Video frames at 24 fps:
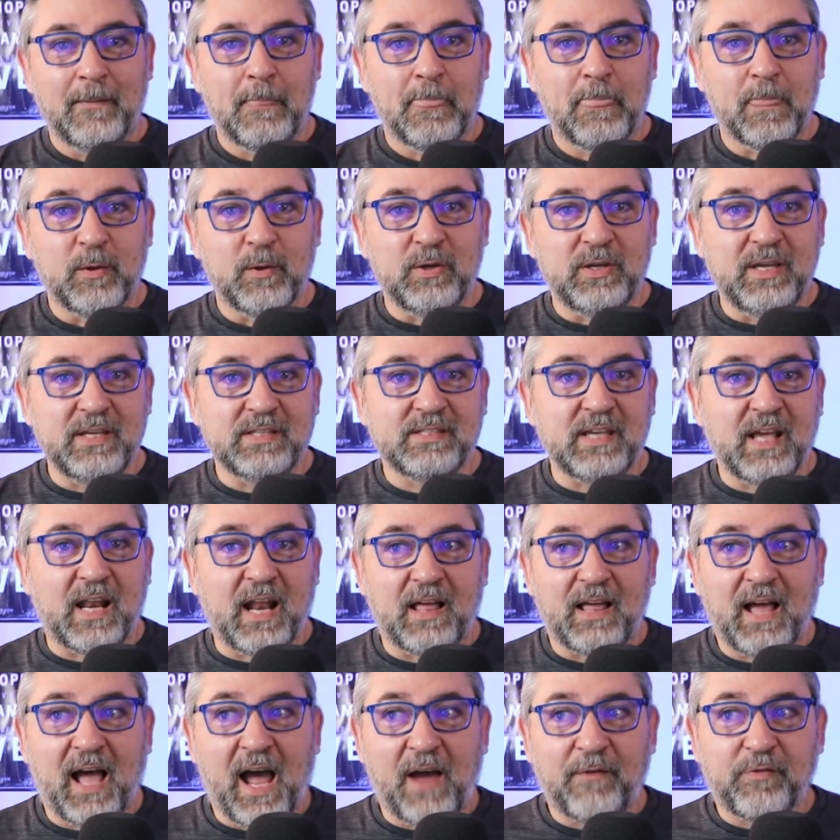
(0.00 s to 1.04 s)
He said
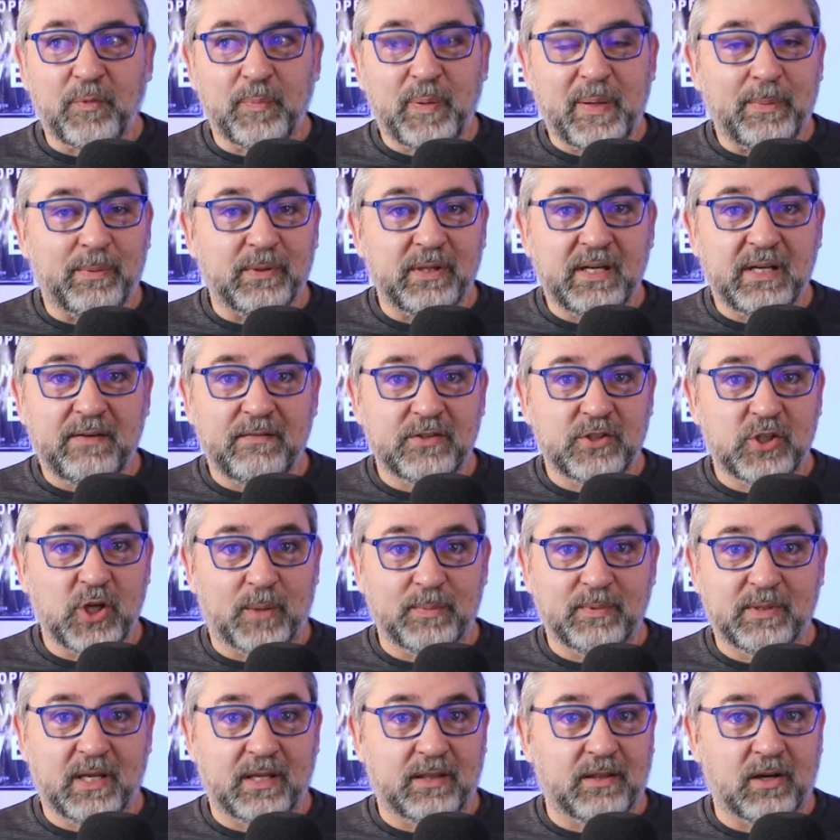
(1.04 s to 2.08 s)
half the people didn't even show
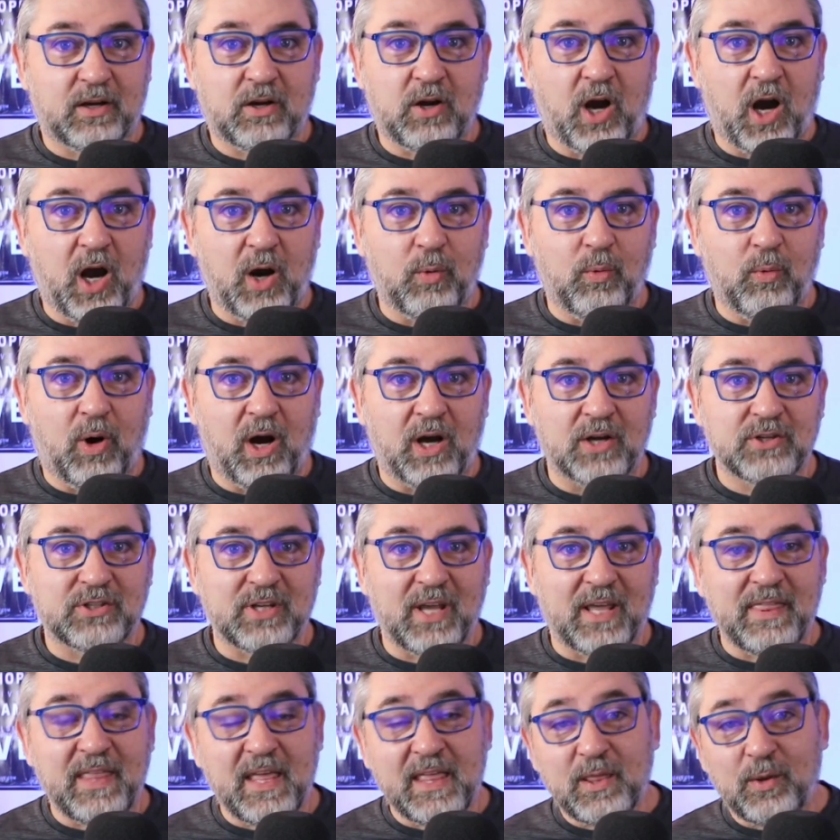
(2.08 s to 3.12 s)
up to get their car washed,
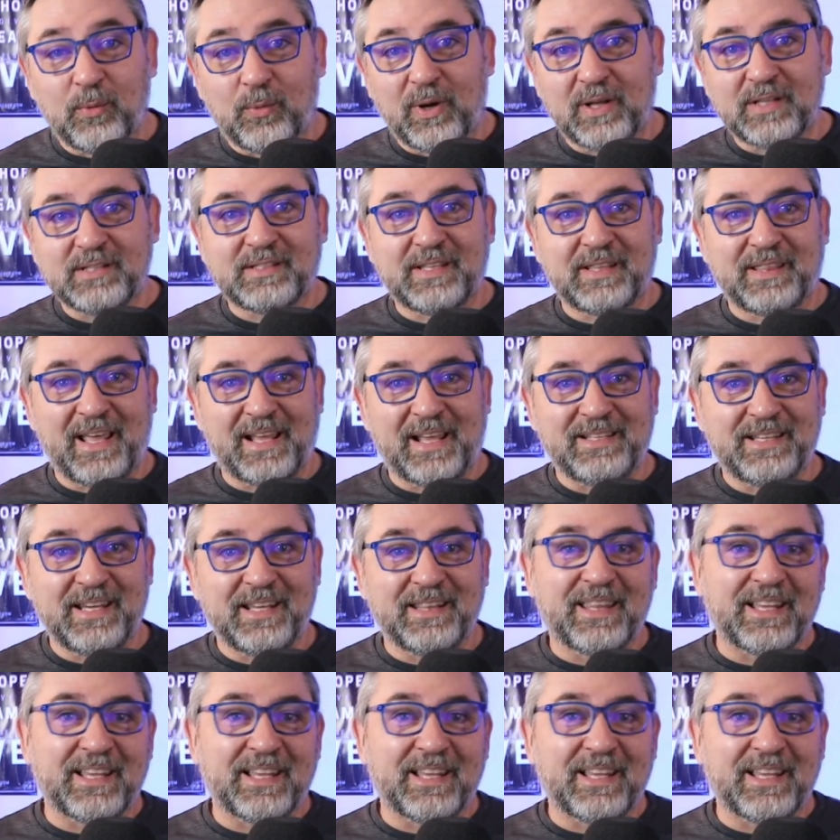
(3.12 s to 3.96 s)
and then the ones that they did,